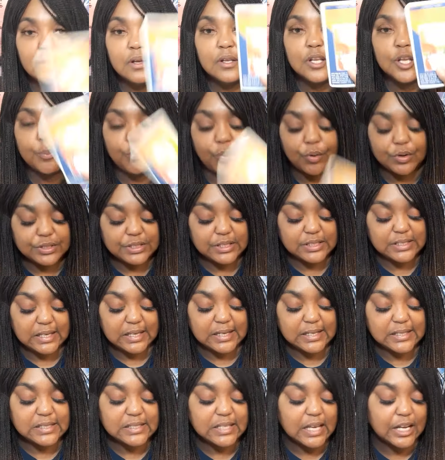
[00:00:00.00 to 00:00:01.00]
The person see
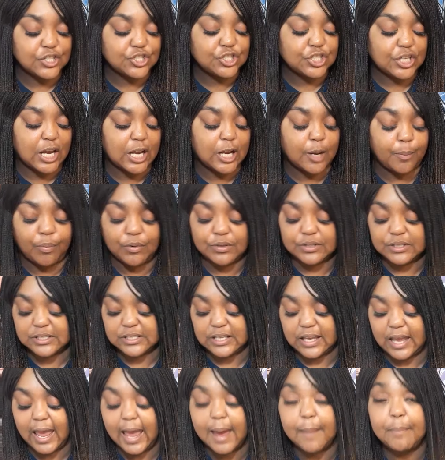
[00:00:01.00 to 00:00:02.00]
the sunshine. The person
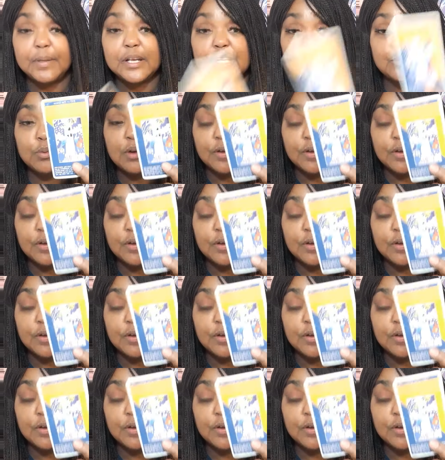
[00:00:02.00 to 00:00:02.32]
see happiness